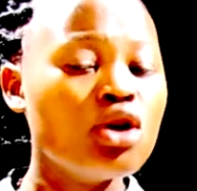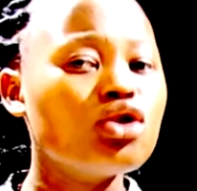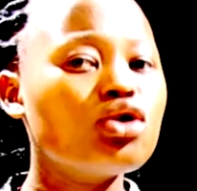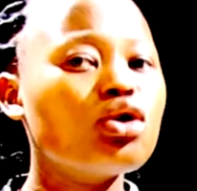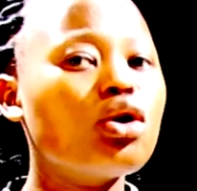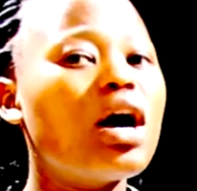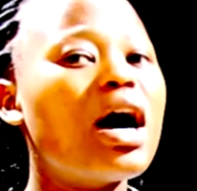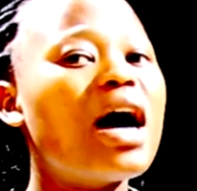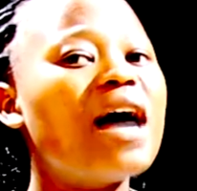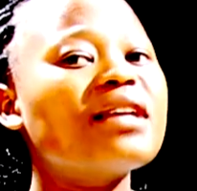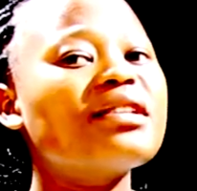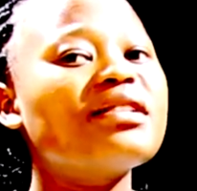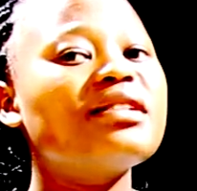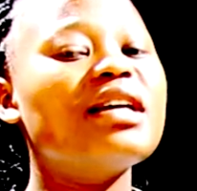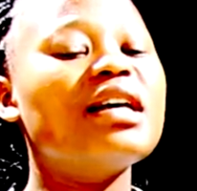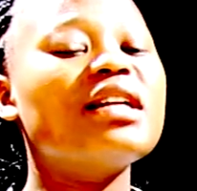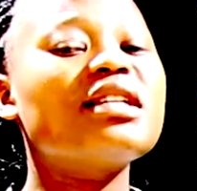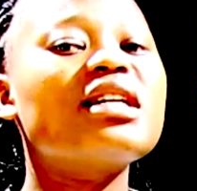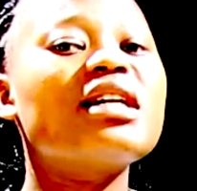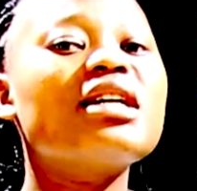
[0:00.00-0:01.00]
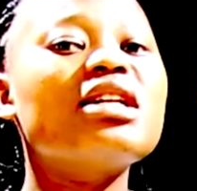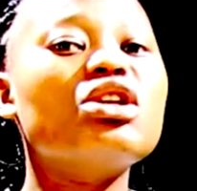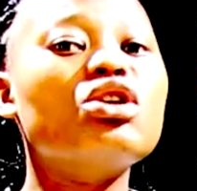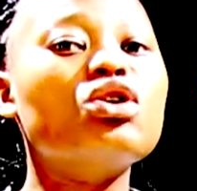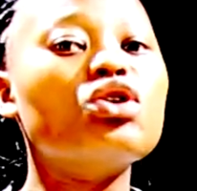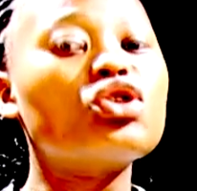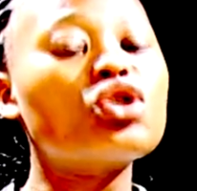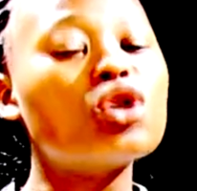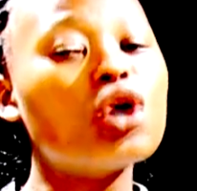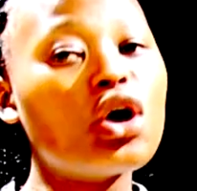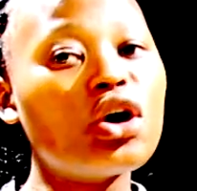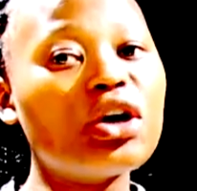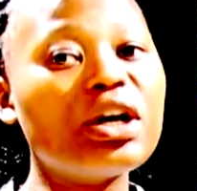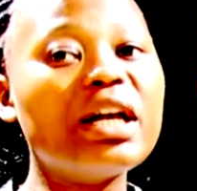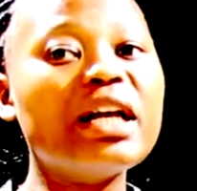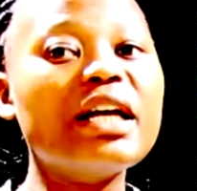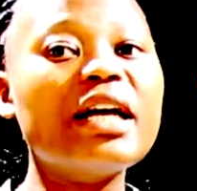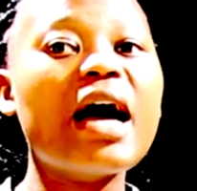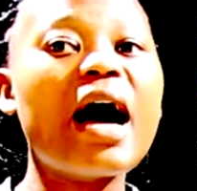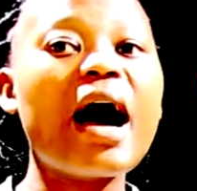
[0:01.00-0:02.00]
So accidents not
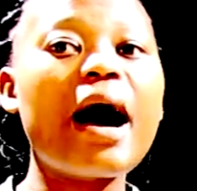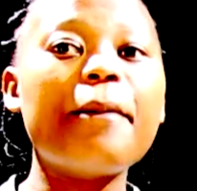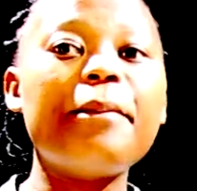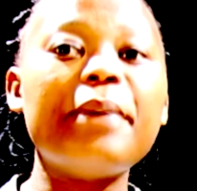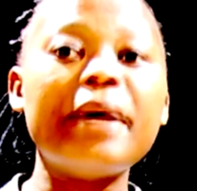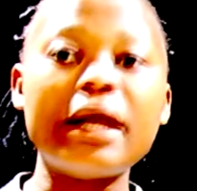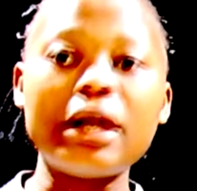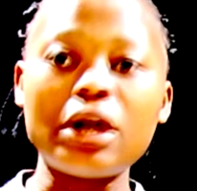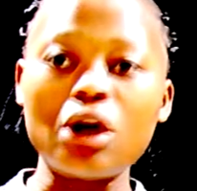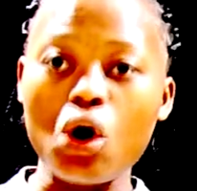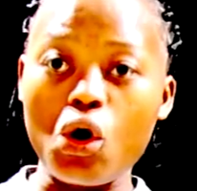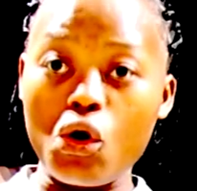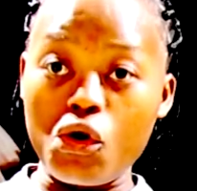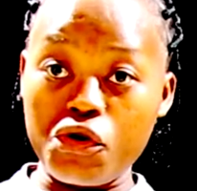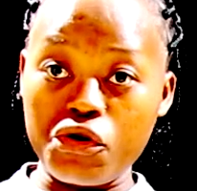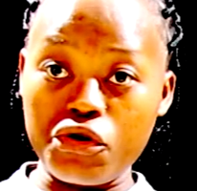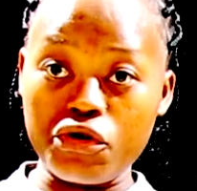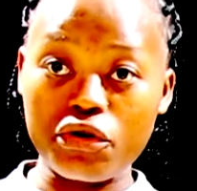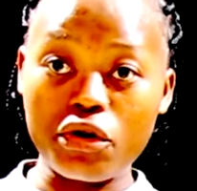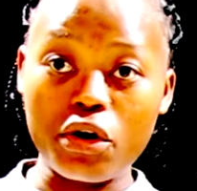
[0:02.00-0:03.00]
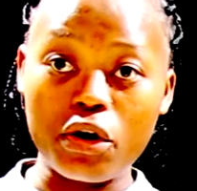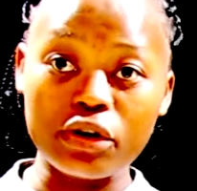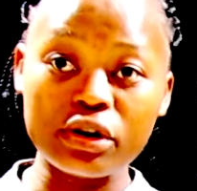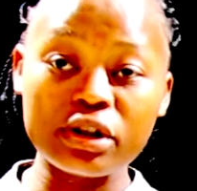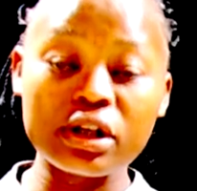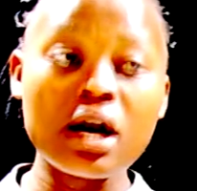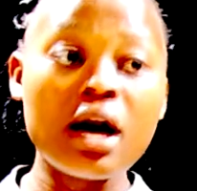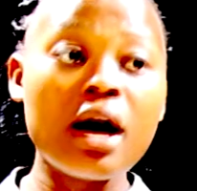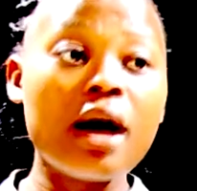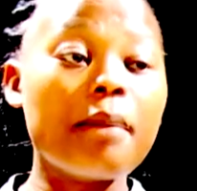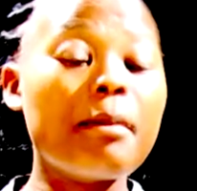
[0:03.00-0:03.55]
only happen on roads,